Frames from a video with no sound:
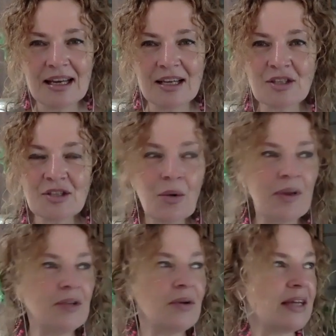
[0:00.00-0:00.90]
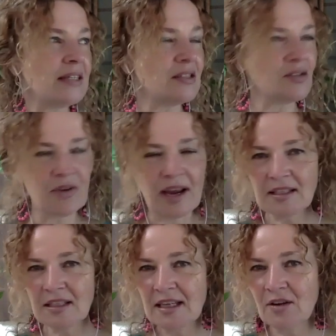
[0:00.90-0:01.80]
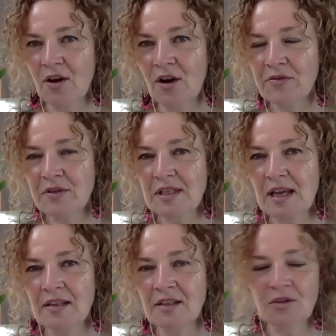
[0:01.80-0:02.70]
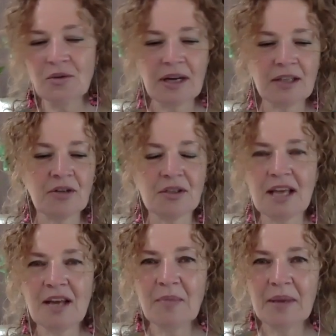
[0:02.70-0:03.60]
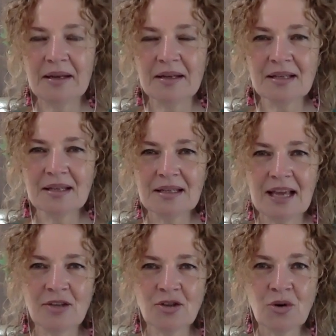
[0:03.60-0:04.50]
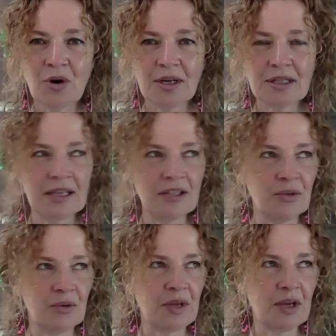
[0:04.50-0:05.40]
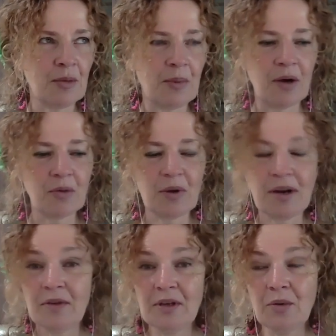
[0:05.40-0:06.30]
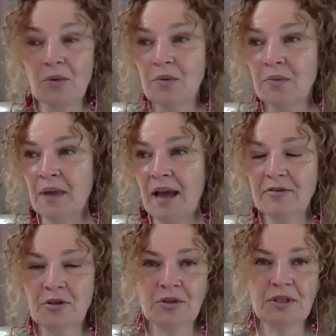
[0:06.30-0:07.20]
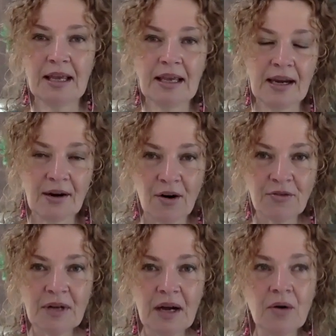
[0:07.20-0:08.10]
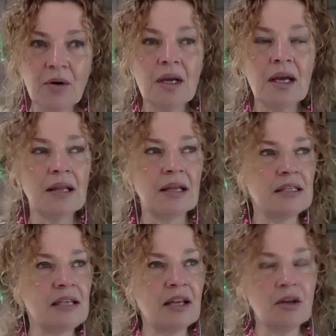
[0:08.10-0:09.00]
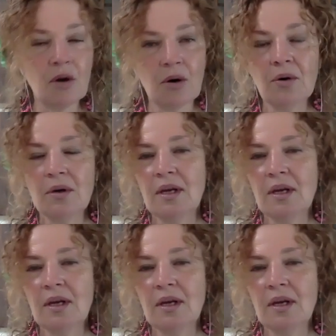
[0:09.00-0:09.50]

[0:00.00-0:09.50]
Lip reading: So when you get distracted and all of a sudden you cut your 10 minutes a day short and you think about whatever you have to take care of now, then say no,